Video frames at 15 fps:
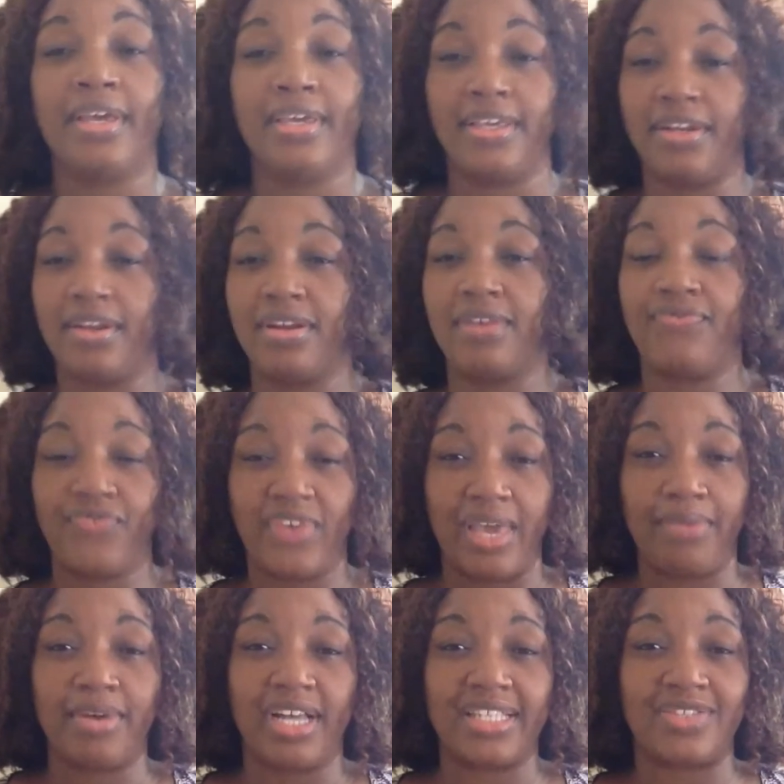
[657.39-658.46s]
you know, the fear
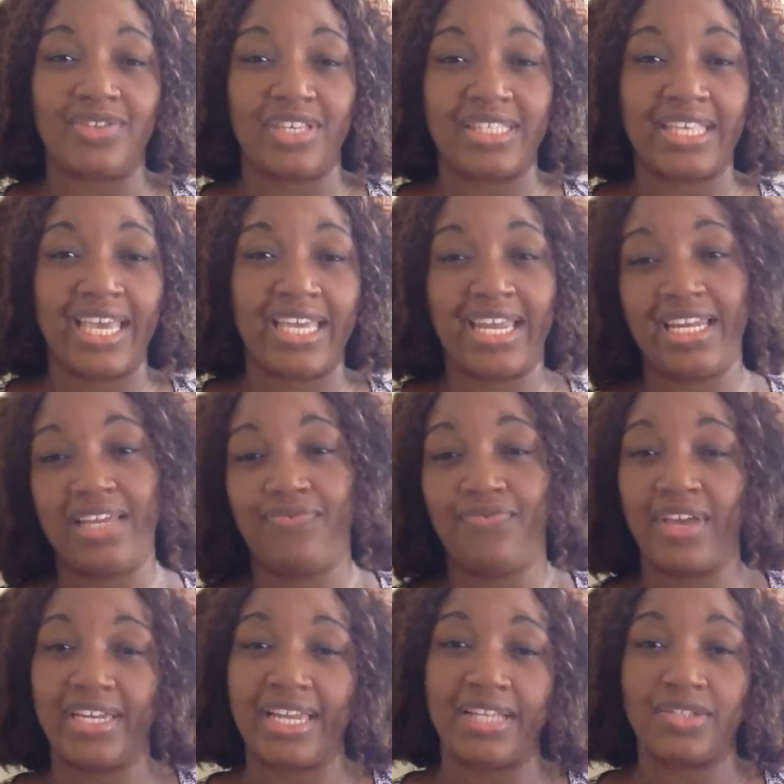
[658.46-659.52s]
got to his head and he
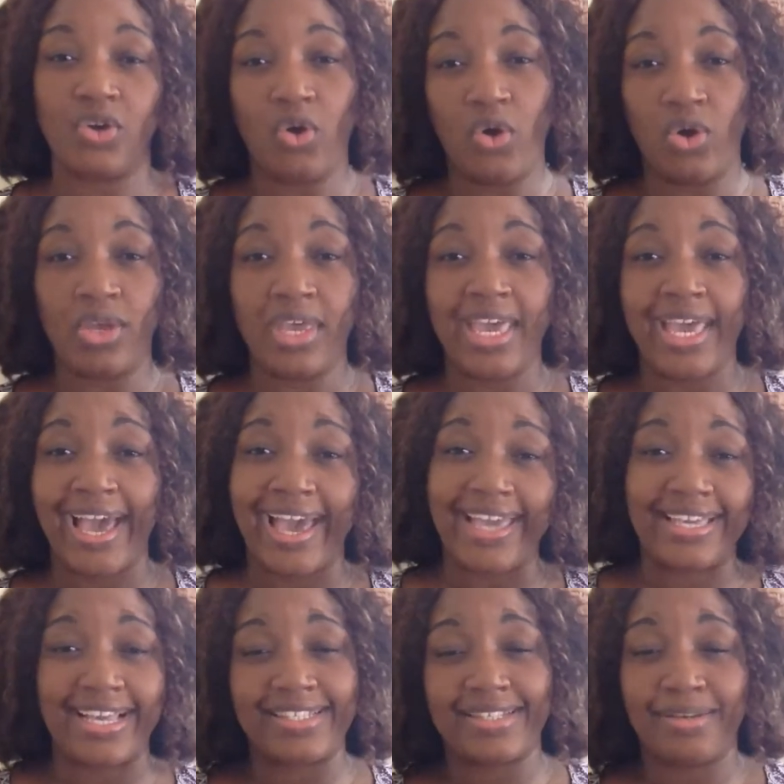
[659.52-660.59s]
felt that, oh, I
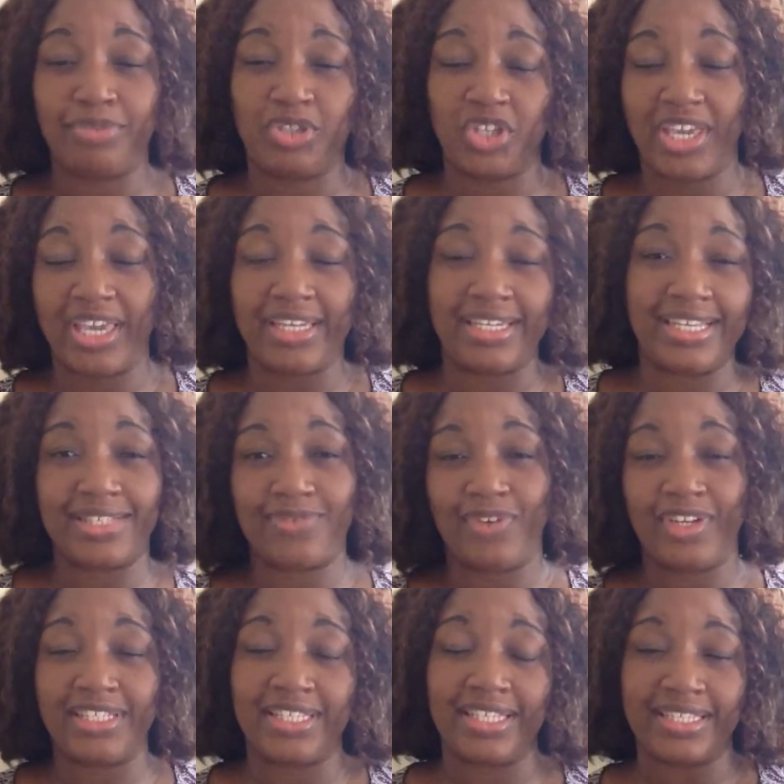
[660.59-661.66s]
can subjugate these
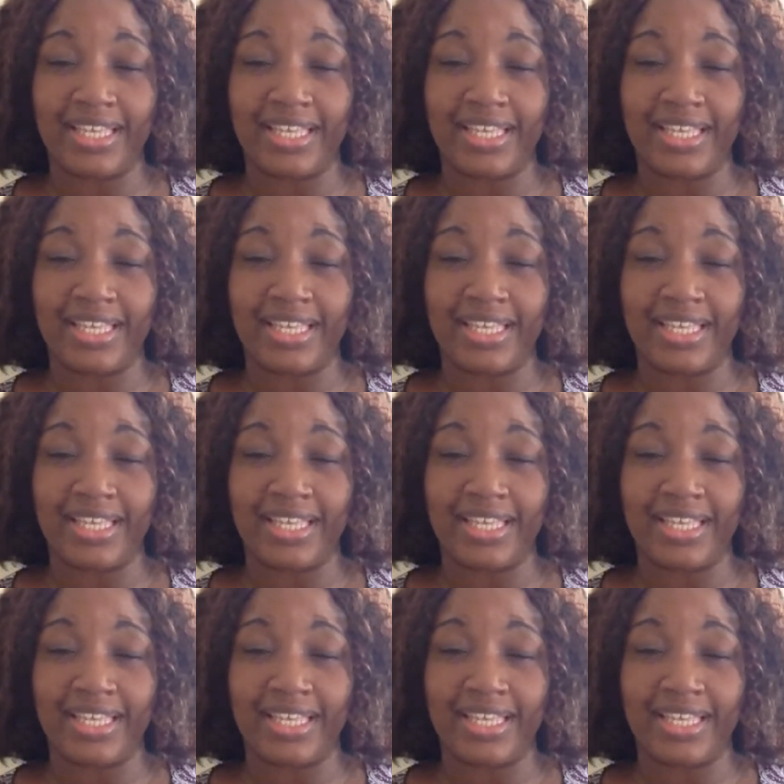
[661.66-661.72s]
Philistines